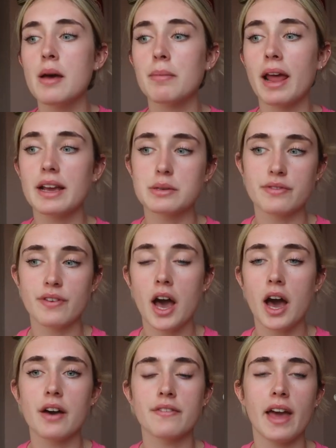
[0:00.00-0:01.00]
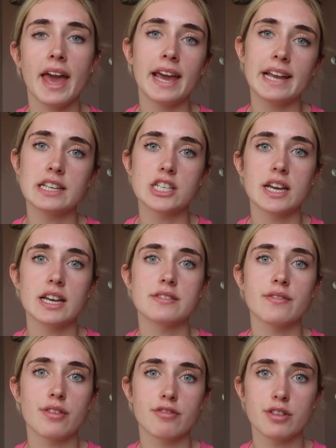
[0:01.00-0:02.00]
played with her for ages,
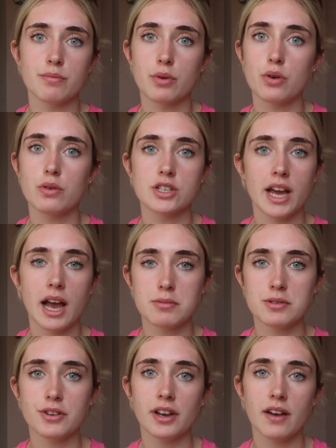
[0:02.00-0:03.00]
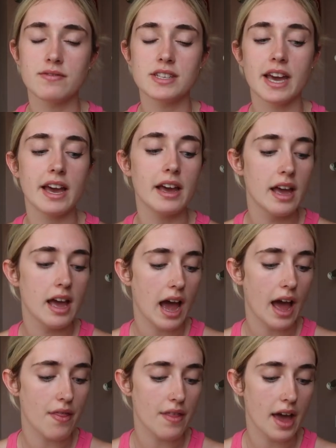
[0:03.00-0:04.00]
threw the ball, she absolutely loved it.
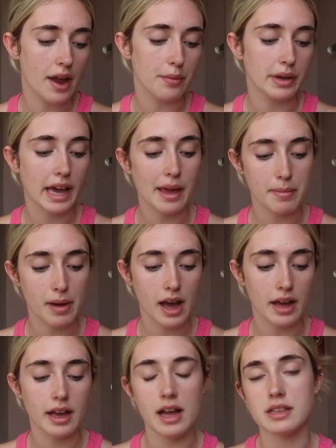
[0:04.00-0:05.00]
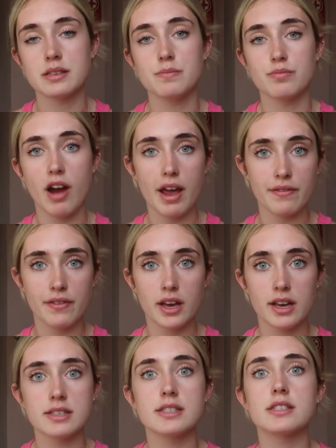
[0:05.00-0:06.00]
And then we came back, had some
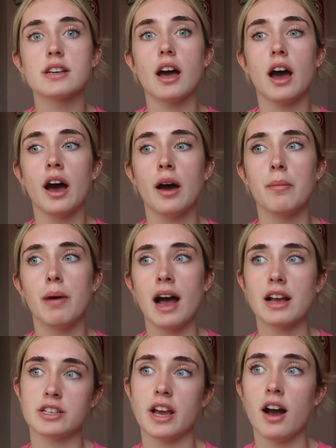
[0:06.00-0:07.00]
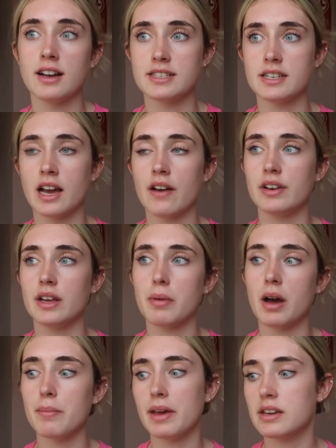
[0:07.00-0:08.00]
breakfast. Um, actually, I didn't have any, but
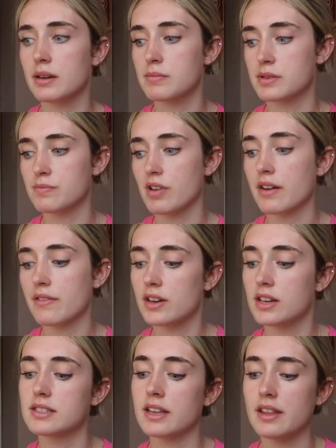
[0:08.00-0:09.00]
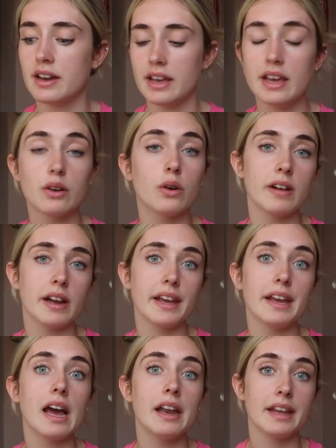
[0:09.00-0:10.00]
I made him some breakfast and then he got
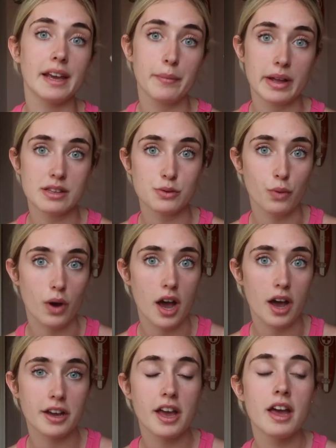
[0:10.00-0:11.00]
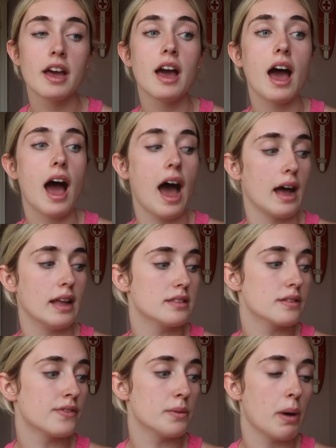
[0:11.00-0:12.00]
ready and he went to work.
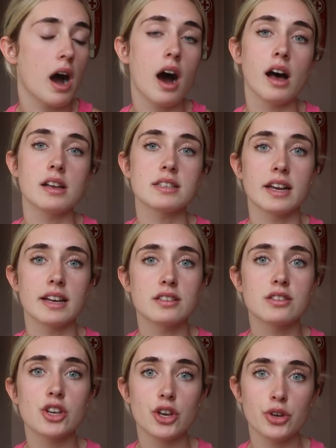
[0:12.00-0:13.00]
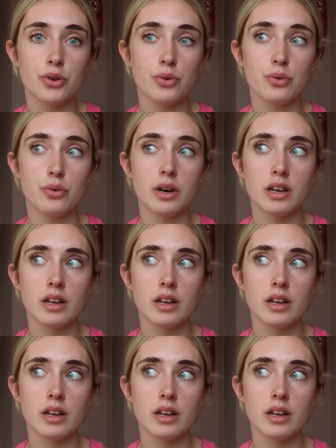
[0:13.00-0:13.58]
And for the past like two,